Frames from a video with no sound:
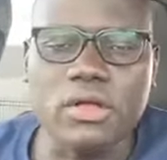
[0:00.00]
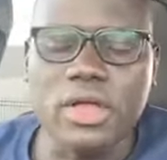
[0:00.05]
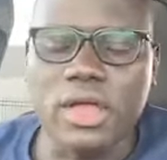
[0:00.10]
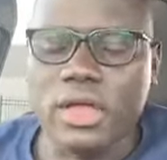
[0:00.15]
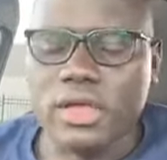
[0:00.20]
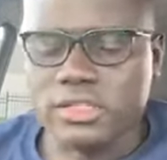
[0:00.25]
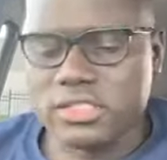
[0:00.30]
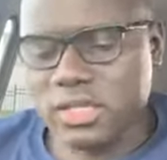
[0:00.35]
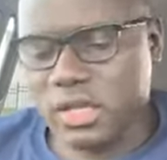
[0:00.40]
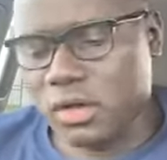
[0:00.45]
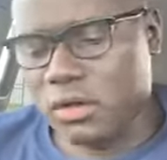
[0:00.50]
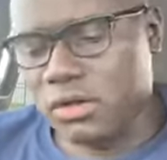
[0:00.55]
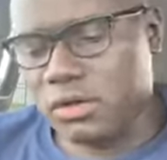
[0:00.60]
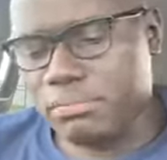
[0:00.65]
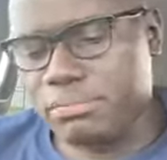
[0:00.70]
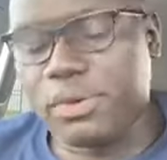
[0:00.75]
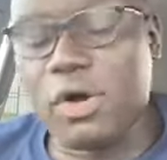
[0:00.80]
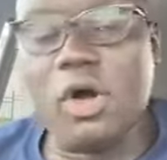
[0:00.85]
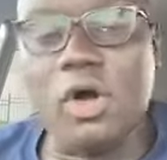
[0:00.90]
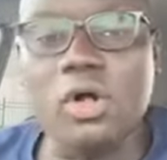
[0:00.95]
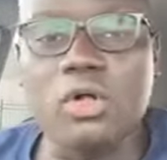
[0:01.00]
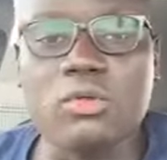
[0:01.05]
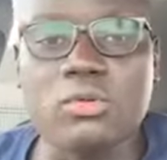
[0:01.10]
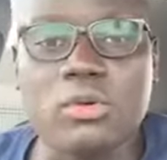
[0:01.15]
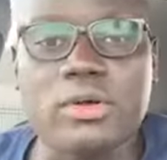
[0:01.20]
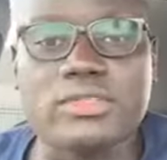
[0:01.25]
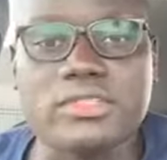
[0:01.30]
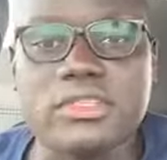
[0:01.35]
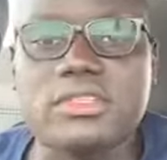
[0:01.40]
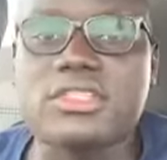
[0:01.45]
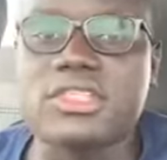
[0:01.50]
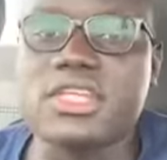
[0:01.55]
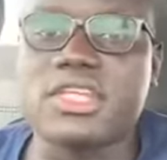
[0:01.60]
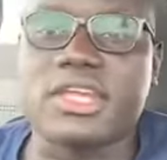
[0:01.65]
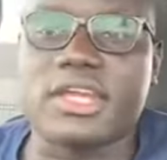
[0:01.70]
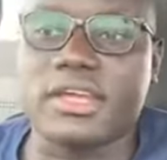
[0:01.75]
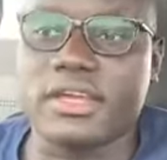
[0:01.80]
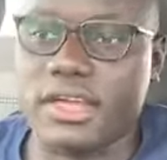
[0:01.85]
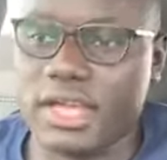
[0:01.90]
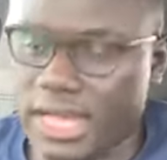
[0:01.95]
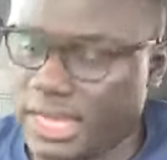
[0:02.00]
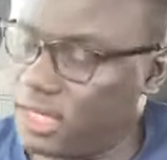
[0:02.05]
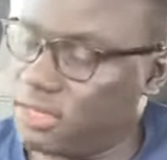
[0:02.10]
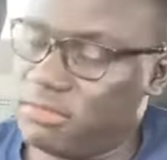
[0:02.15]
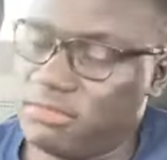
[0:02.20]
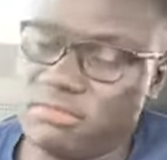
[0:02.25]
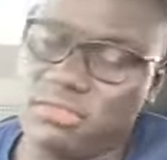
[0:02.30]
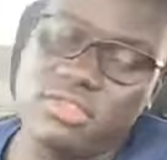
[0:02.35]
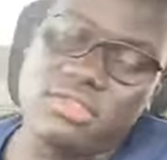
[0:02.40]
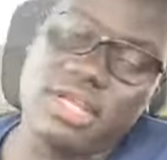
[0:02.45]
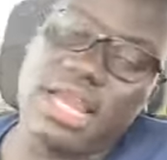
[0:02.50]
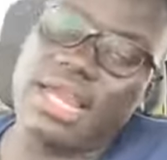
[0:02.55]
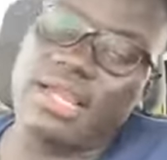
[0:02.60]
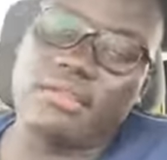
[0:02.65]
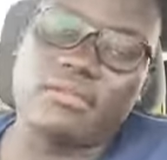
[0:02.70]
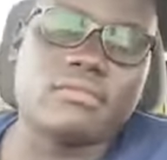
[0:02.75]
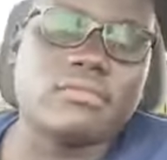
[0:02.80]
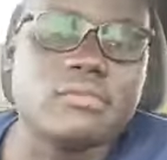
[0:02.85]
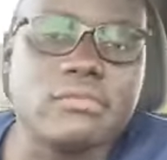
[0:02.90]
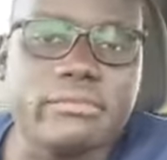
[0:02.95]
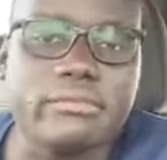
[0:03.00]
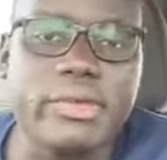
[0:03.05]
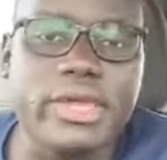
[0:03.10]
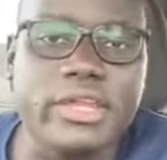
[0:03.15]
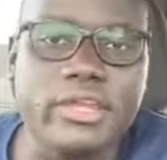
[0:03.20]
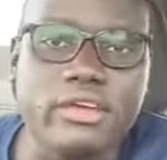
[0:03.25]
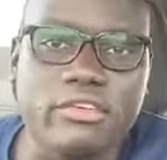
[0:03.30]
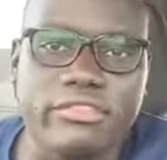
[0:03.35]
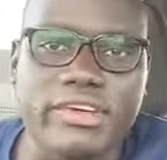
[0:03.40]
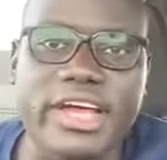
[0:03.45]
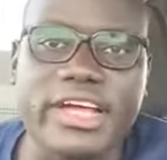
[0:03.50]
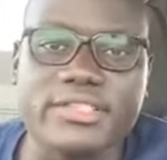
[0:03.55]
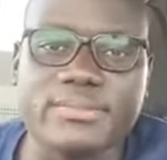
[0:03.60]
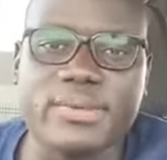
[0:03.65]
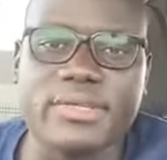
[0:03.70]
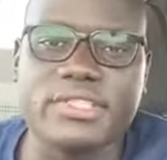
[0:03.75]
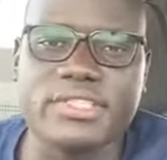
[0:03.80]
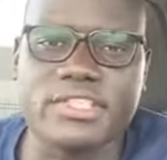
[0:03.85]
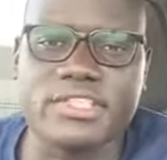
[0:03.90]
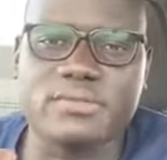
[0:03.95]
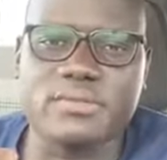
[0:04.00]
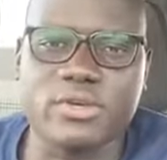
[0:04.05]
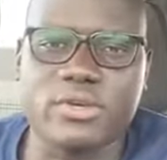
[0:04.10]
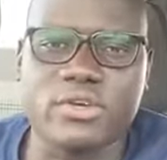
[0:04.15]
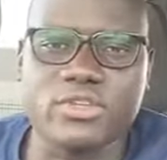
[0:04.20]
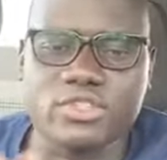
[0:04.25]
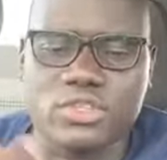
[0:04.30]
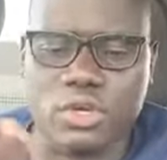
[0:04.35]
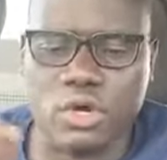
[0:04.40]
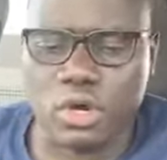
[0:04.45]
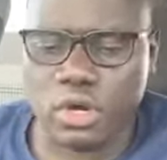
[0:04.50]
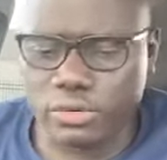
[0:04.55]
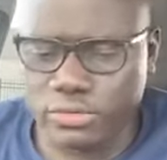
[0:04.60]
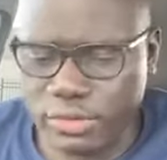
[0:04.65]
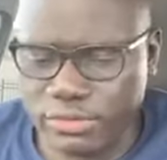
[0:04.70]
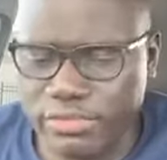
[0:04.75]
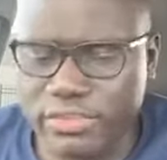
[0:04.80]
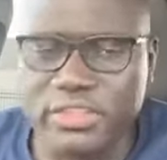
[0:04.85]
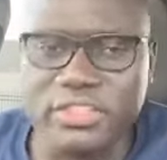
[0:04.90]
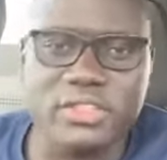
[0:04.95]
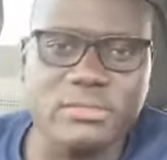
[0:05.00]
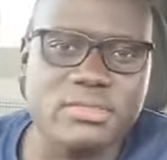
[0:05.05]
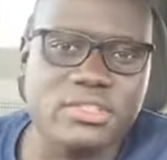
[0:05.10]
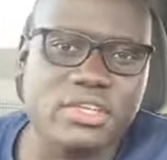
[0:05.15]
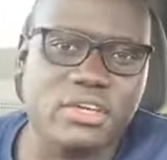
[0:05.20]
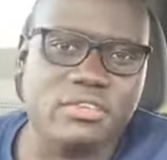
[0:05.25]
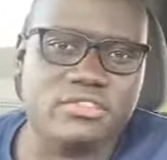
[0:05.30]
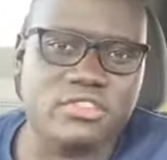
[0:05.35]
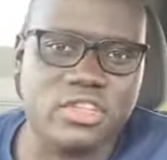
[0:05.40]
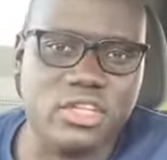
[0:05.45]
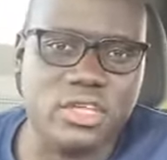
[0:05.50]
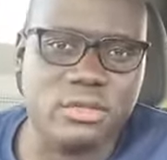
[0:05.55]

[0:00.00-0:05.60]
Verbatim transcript: So Paul was a sinner and like many of us, but just because God revealed himself to him.